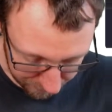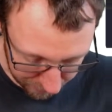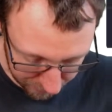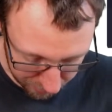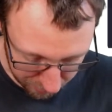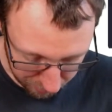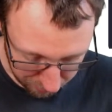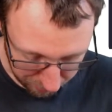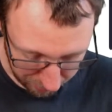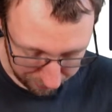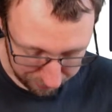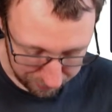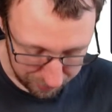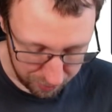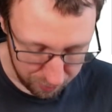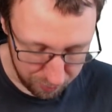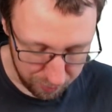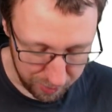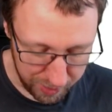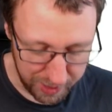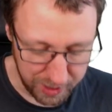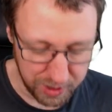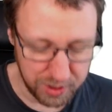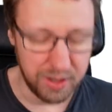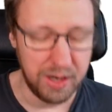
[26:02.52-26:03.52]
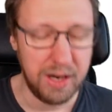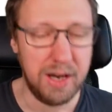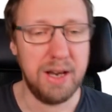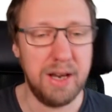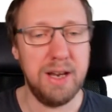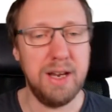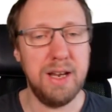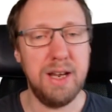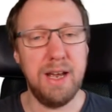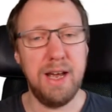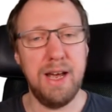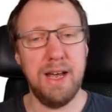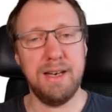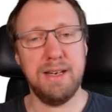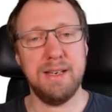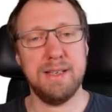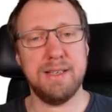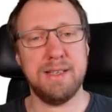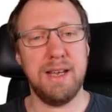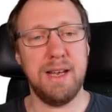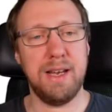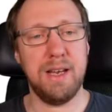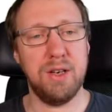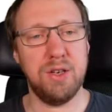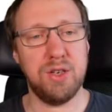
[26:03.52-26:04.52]
So we have an erasure at the
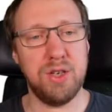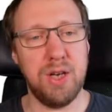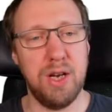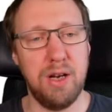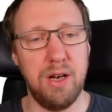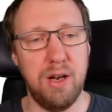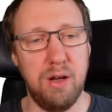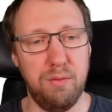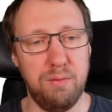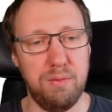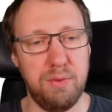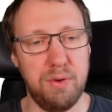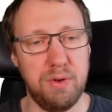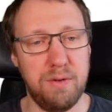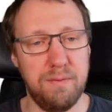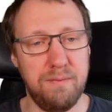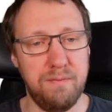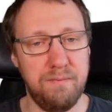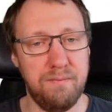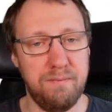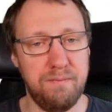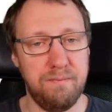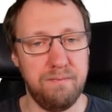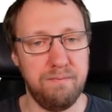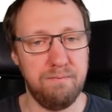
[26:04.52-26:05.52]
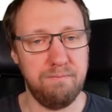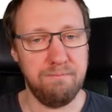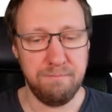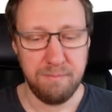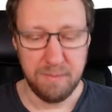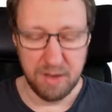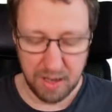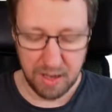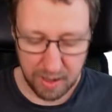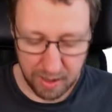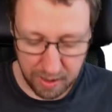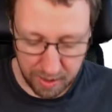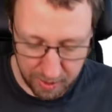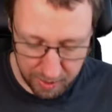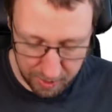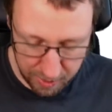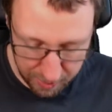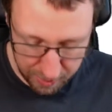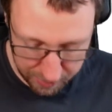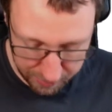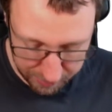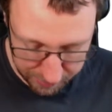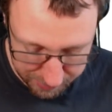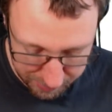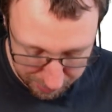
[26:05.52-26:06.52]
second channel output.
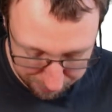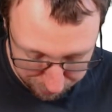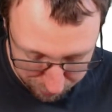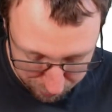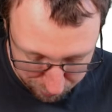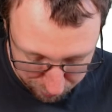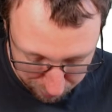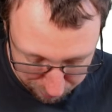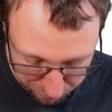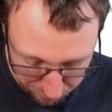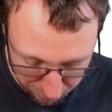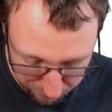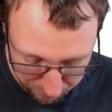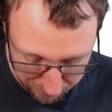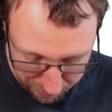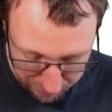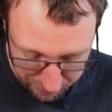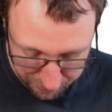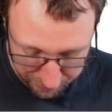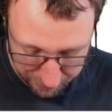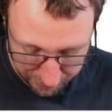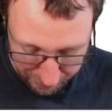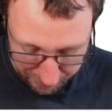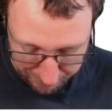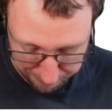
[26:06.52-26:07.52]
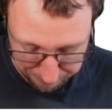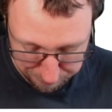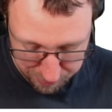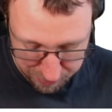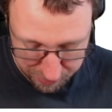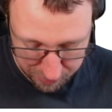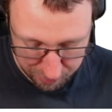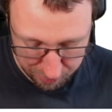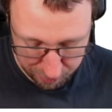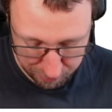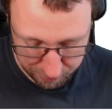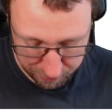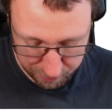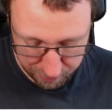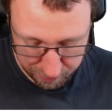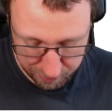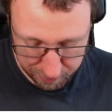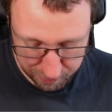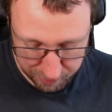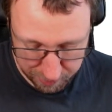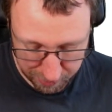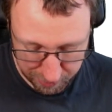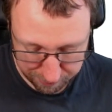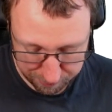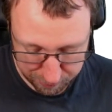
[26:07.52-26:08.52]
This happens with probability epsilon
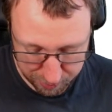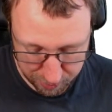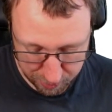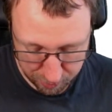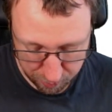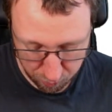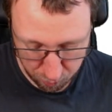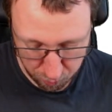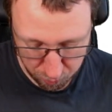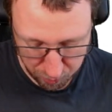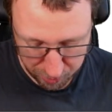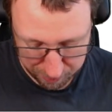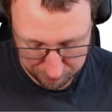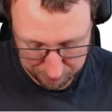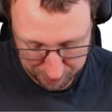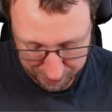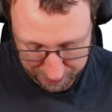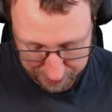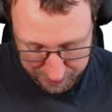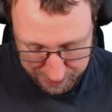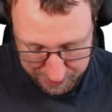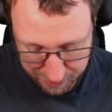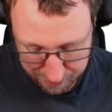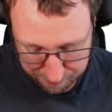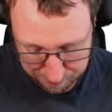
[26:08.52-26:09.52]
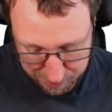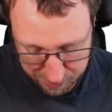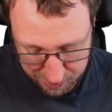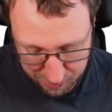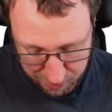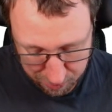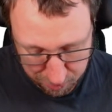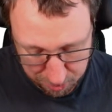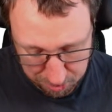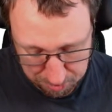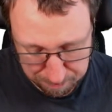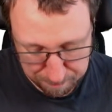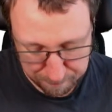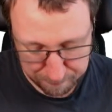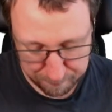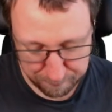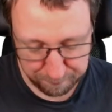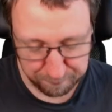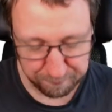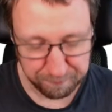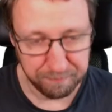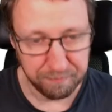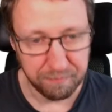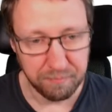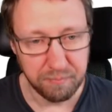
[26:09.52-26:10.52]
times 1 minus epsilon.
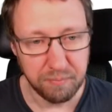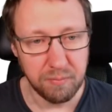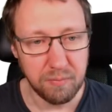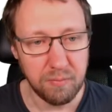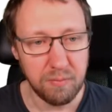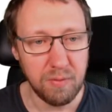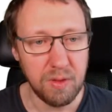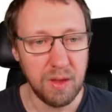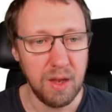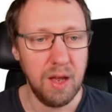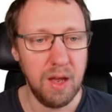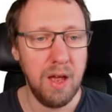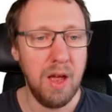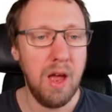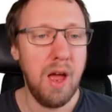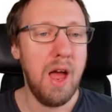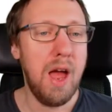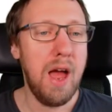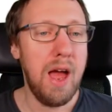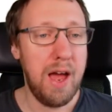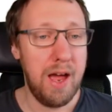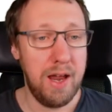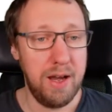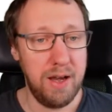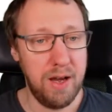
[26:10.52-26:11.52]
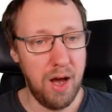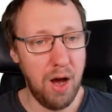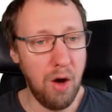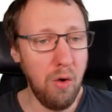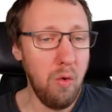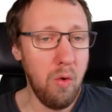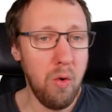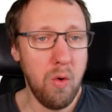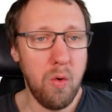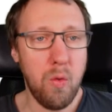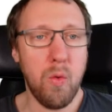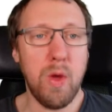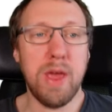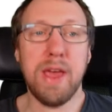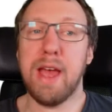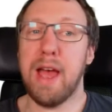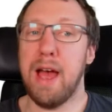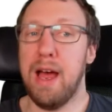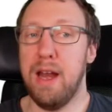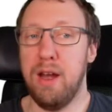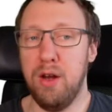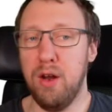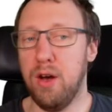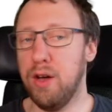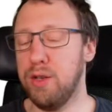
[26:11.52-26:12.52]
And now we
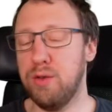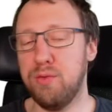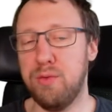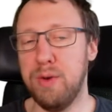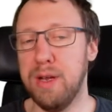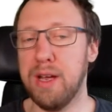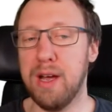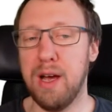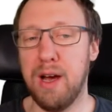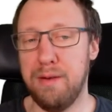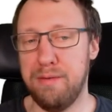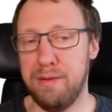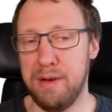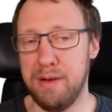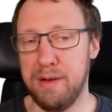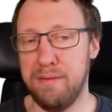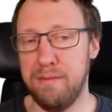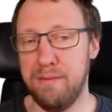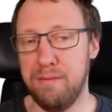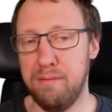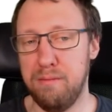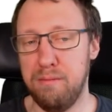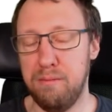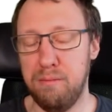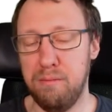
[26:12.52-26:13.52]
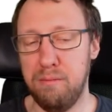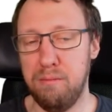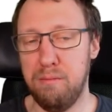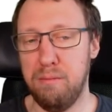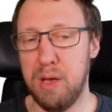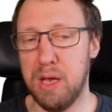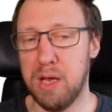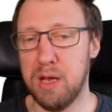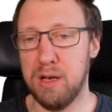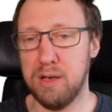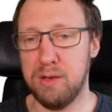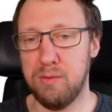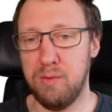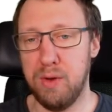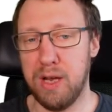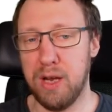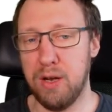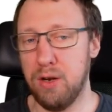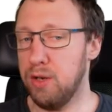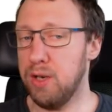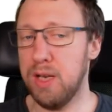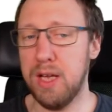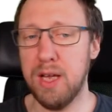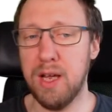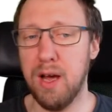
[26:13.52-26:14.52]
cannot recover, because we
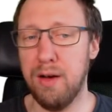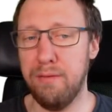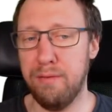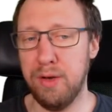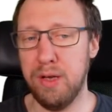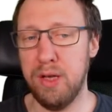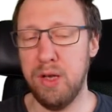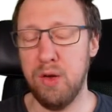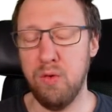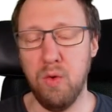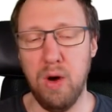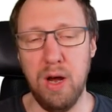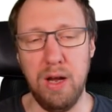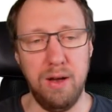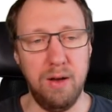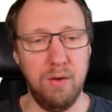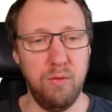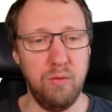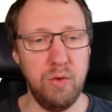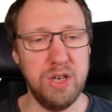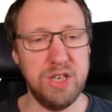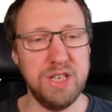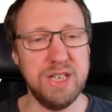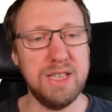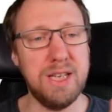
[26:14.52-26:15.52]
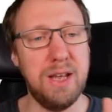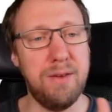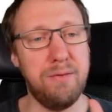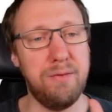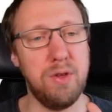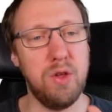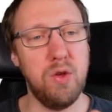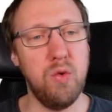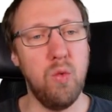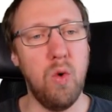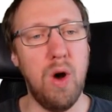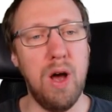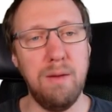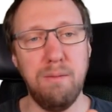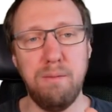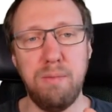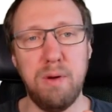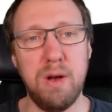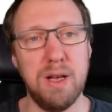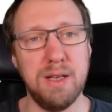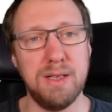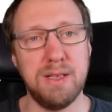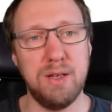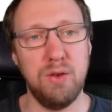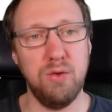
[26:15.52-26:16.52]
cannot recover U1. We just have U1
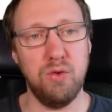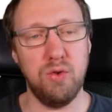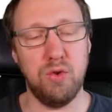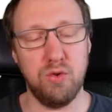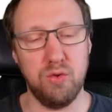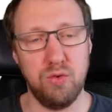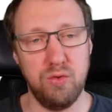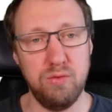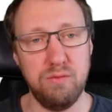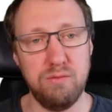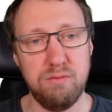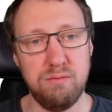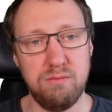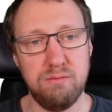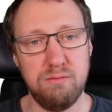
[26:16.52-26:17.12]
plus U2.